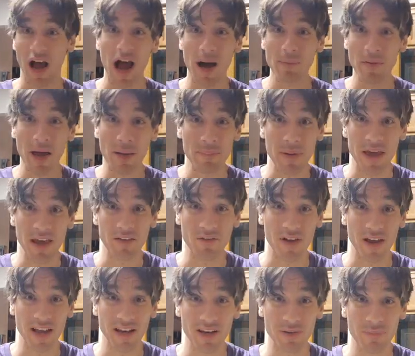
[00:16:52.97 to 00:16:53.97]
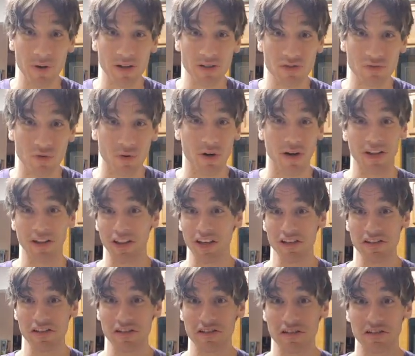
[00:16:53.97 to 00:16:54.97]
I'm not paying $80 for it
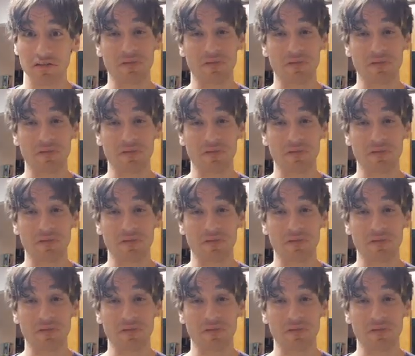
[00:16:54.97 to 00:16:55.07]
unless it's,